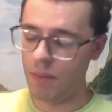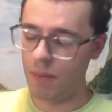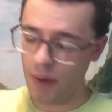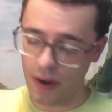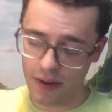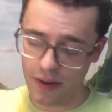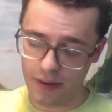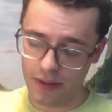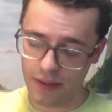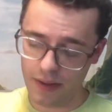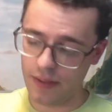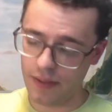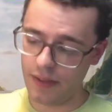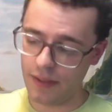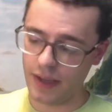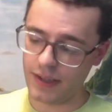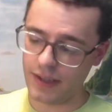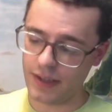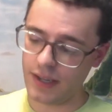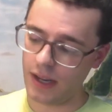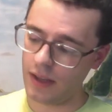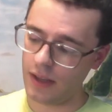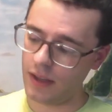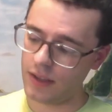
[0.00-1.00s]
But
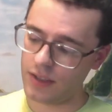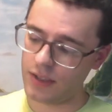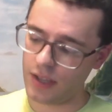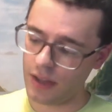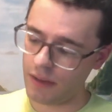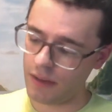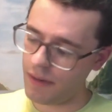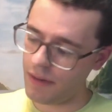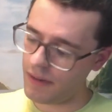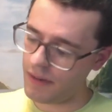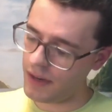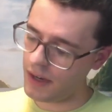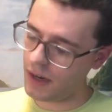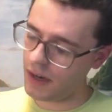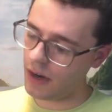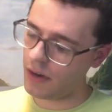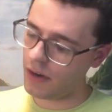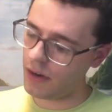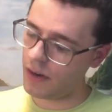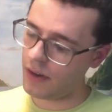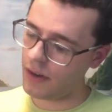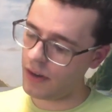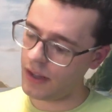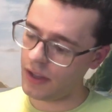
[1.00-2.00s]
they tell us on the
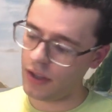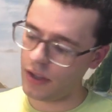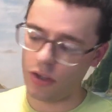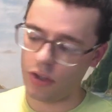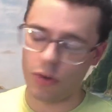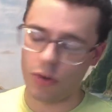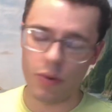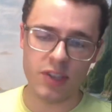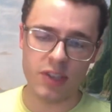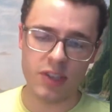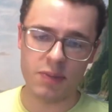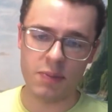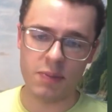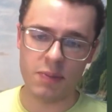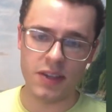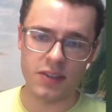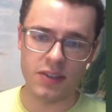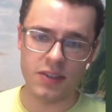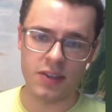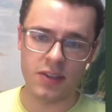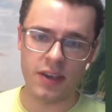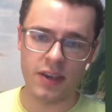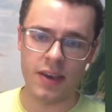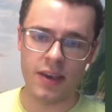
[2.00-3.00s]
1500 that the
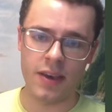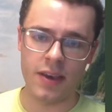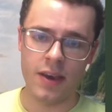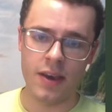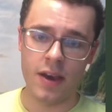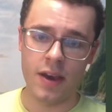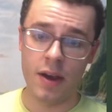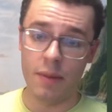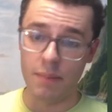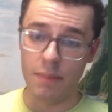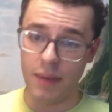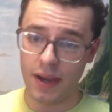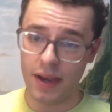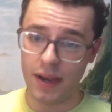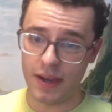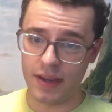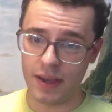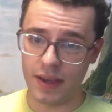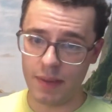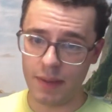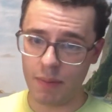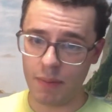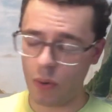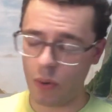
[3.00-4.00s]
USB-C
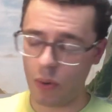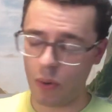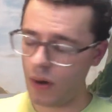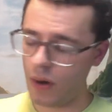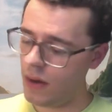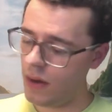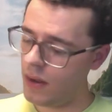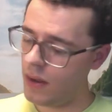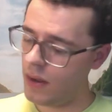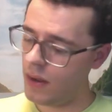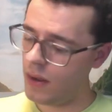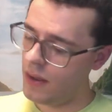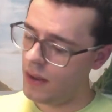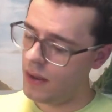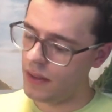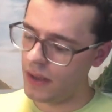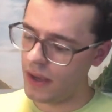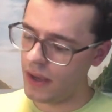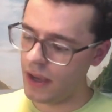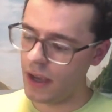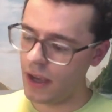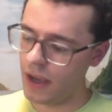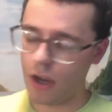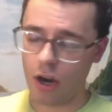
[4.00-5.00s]
PD port,
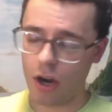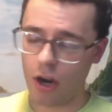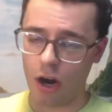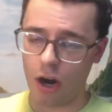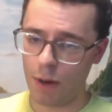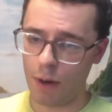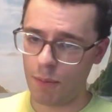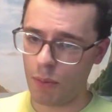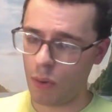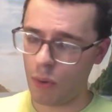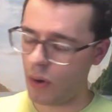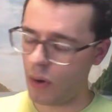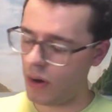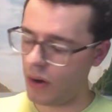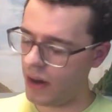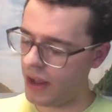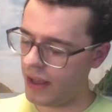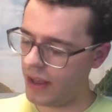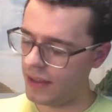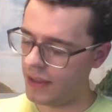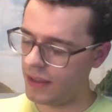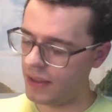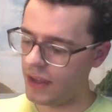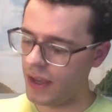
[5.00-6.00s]
the carport,
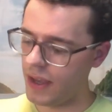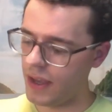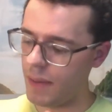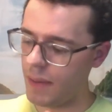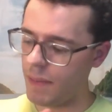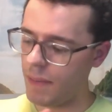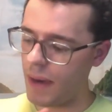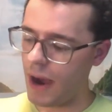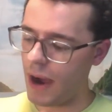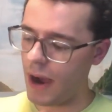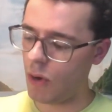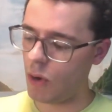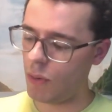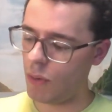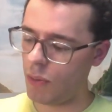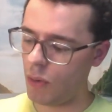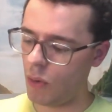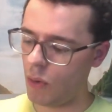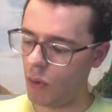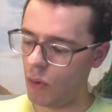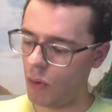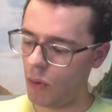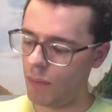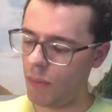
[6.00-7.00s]
and the power
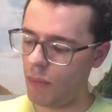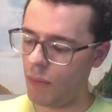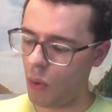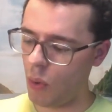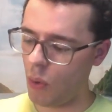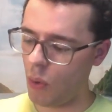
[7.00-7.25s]
pole